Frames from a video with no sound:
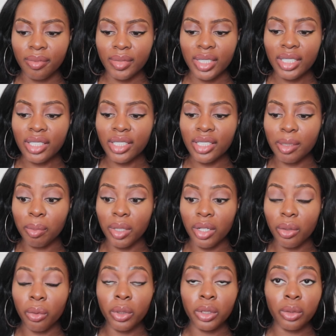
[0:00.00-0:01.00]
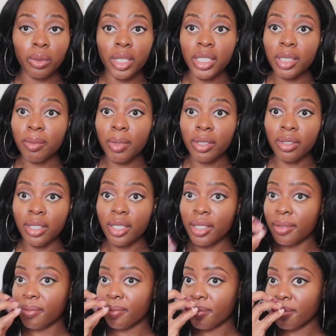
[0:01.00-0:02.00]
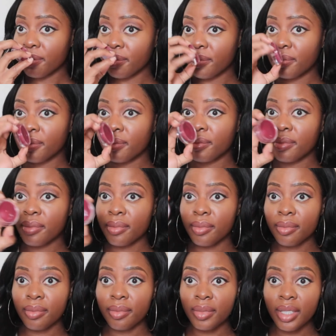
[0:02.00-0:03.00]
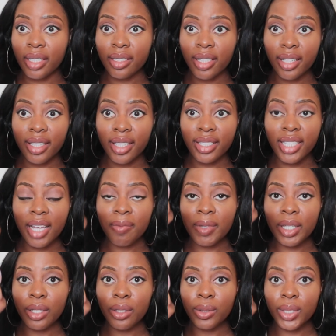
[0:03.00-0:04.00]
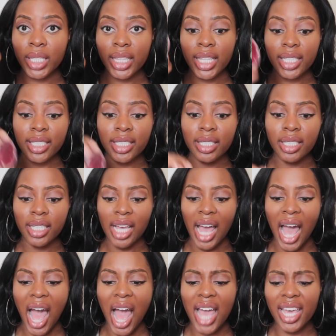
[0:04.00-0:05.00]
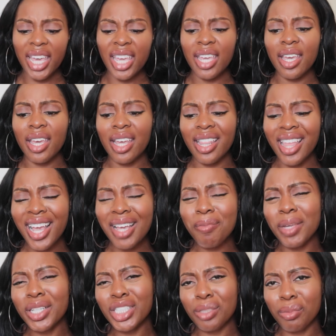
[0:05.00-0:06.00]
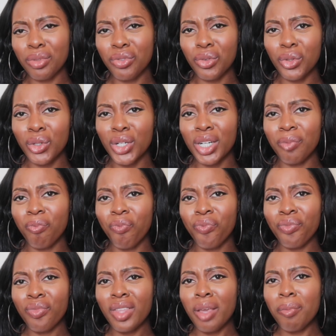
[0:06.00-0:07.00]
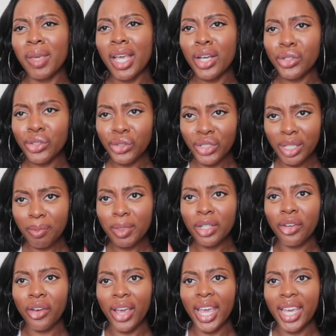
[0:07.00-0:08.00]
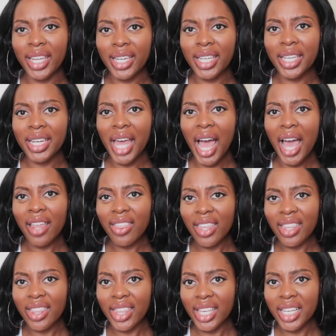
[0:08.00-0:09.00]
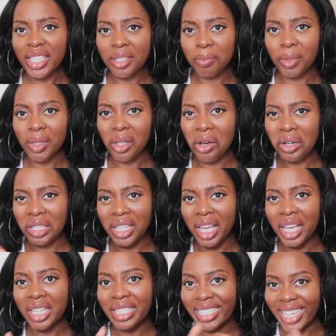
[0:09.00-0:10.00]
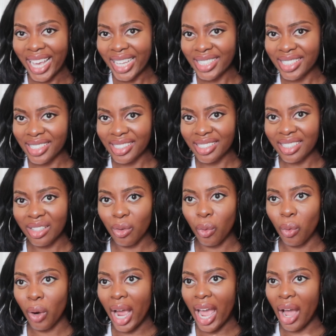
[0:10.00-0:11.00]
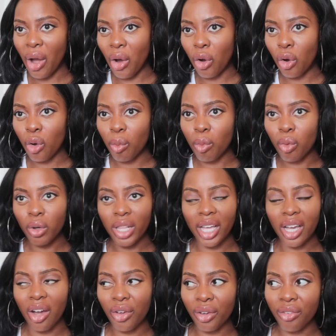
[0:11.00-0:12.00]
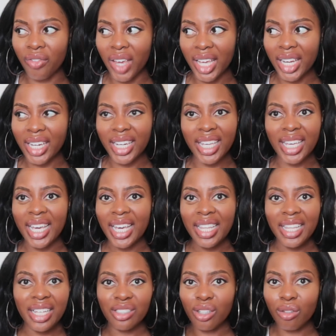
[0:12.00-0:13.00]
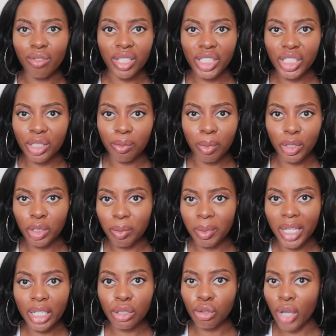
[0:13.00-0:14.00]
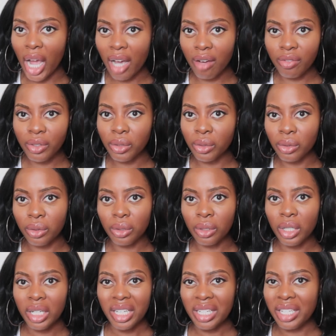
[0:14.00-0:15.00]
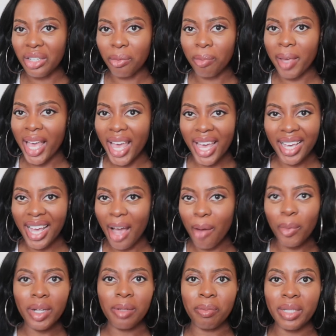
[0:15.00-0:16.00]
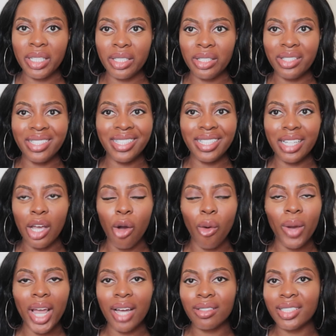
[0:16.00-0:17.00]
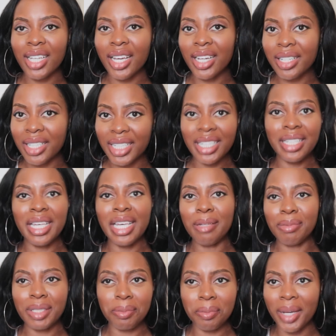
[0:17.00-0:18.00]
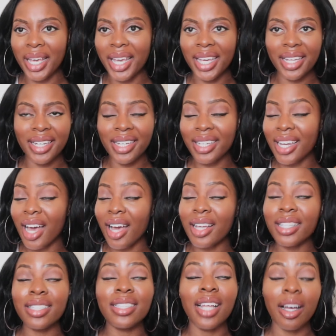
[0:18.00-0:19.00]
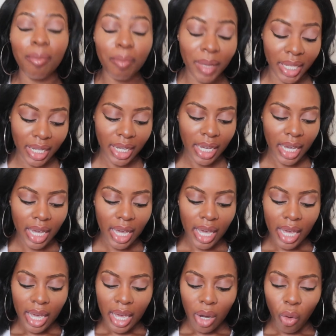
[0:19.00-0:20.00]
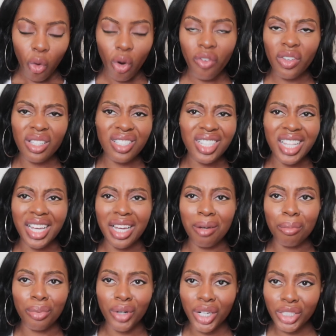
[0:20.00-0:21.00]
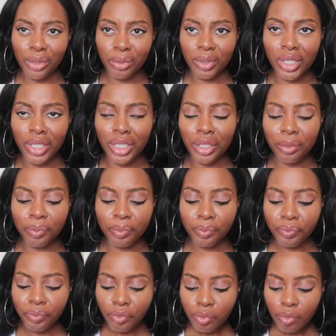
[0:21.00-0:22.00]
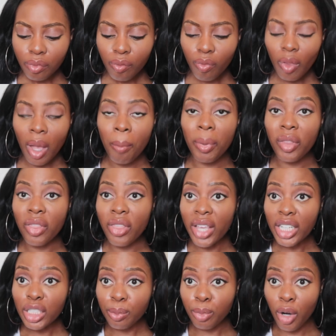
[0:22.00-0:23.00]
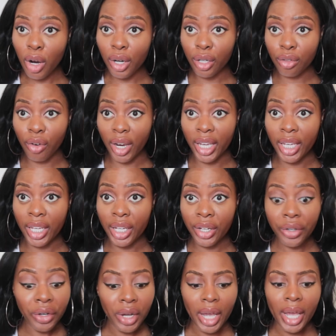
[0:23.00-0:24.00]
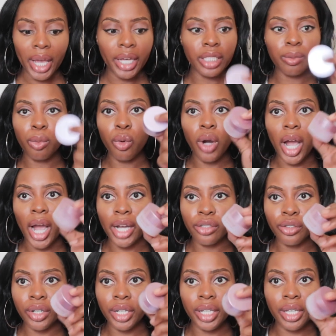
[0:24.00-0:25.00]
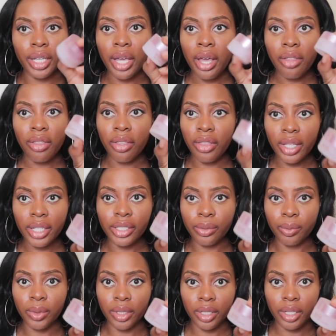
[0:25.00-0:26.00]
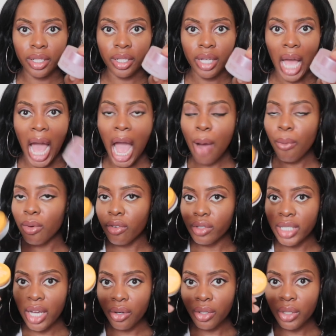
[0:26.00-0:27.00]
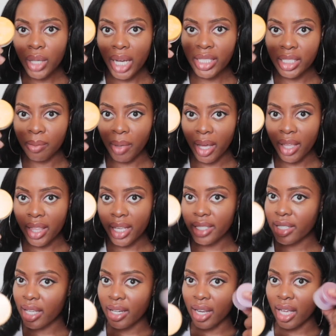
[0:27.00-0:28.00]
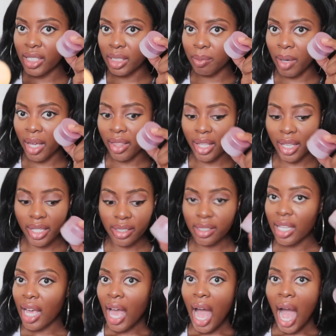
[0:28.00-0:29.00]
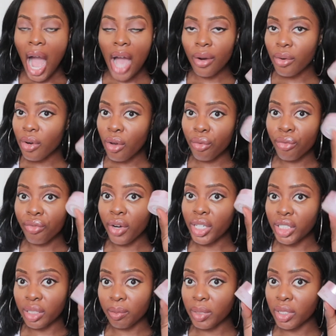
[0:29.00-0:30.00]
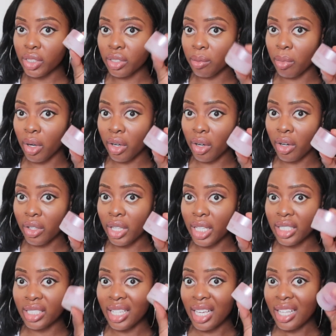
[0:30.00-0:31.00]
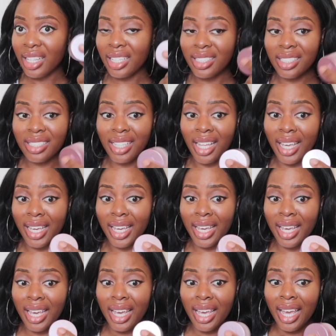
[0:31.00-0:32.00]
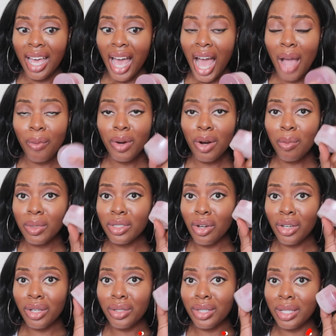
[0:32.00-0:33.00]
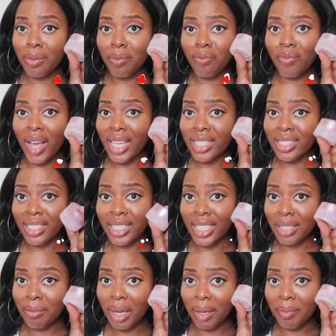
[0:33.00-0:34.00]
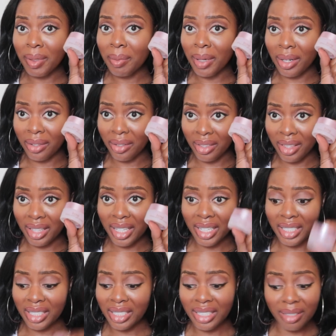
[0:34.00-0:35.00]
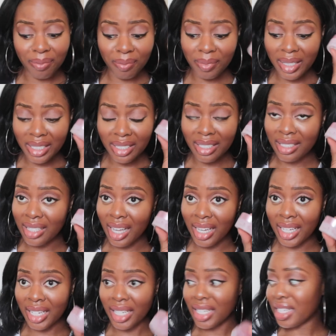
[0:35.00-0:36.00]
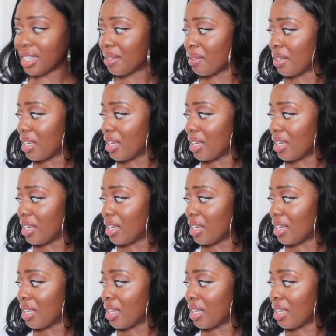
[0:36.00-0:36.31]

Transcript: This is the blood orange one. It smells good. Looks like this. I've been using this. Like I mentioned before, because you're dipping your hand in, I think these belong in like desk or at home or like on your vanity. These aren't really supposed to be like travel in your bag. I wouldn't be going outside and keep dipping my hand in, not me. Or if you took like a brush you. But this product right here is more hydrating than this one. I would tell you guys to buy this and not to buy this. I don't know, Fresh missed the mark on this. This is like, I would almost argue that Vaseline might be better than this. This is not good.